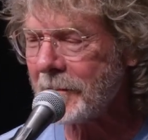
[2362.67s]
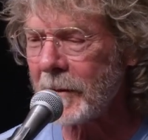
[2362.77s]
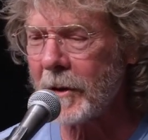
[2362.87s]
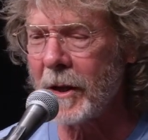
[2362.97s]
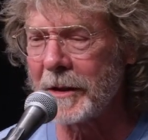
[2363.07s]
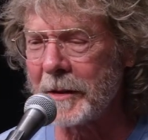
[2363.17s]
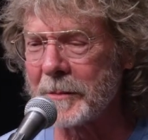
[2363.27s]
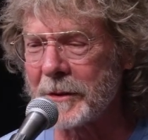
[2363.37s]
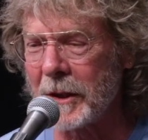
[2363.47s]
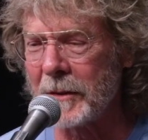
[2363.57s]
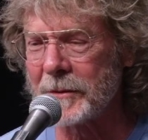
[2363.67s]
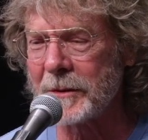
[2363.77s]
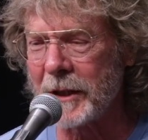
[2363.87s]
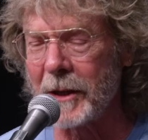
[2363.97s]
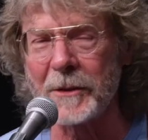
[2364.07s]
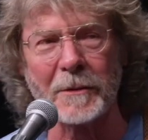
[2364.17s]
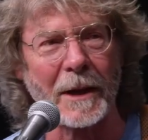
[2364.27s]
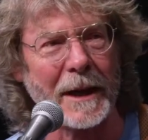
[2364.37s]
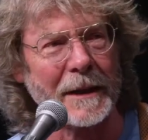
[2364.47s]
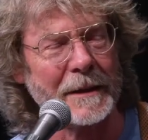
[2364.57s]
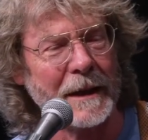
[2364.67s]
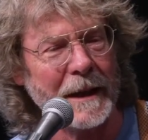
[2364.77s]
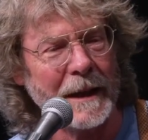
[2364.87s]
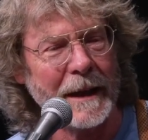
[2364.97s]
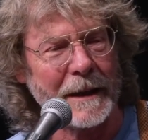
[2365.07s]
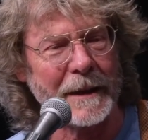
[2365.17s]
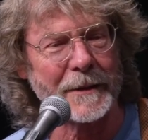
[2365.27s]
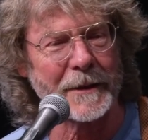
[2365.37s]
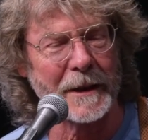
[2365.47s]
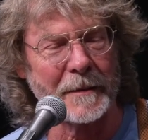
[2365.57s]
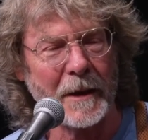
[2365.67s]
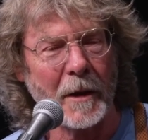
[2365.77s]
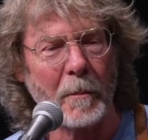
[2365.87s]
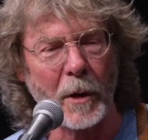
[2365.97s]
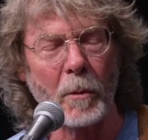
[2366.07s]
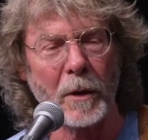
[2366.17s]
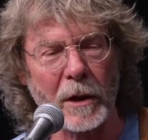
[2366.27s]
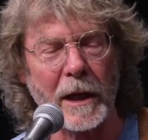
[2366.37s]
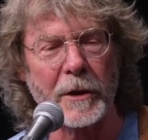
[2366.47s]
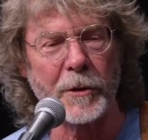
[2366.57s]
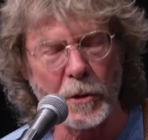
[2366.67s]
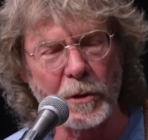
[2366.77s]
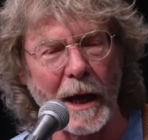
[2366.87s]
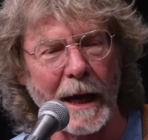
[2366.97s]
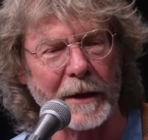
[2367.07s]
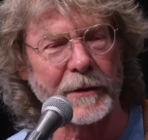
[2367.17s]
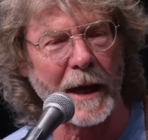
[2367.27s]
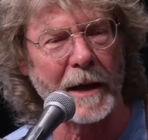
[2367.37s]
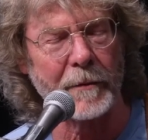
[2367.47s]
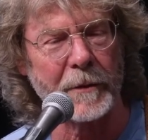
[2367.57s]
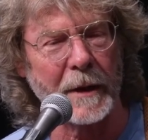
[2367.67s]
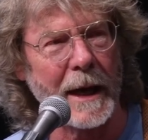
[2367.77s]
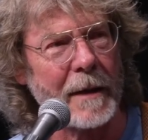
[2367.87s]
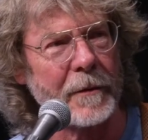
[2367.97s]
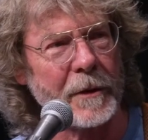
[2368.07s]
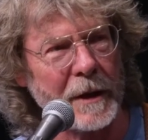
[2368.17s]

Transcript: calling themselves Telluride. And they said, but we'll let you guys have the